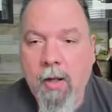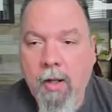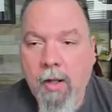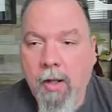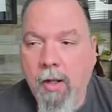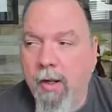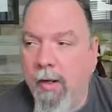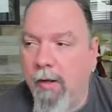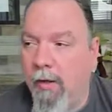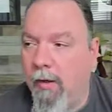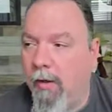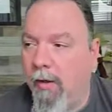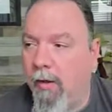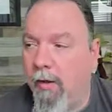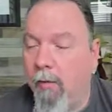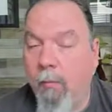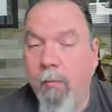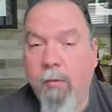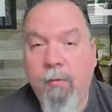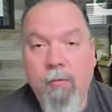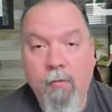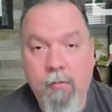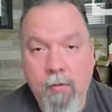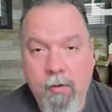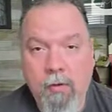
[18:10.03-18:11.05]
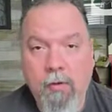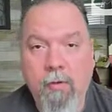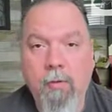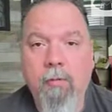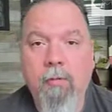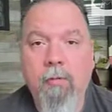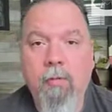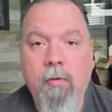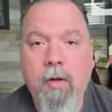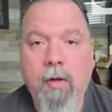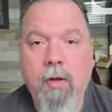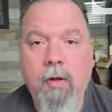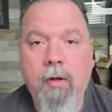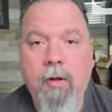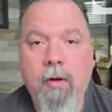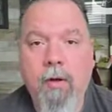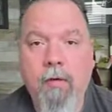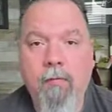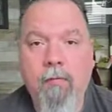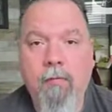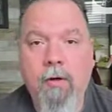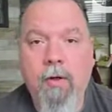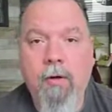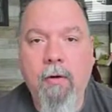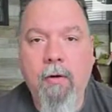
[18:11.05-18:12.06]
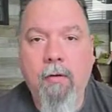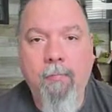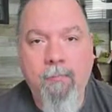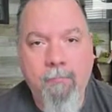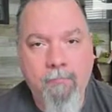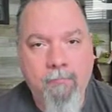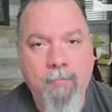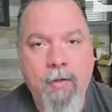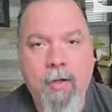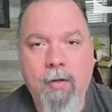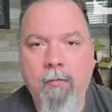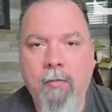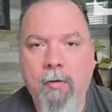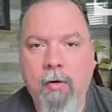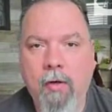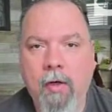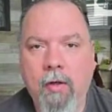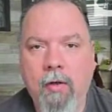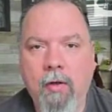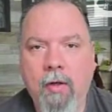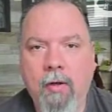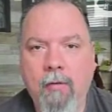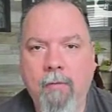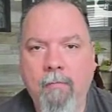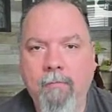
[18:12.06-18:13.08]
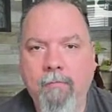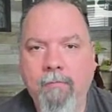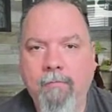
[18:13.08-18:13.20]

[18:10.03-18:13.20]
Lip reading: and we'll see you in the next video. Have a great day.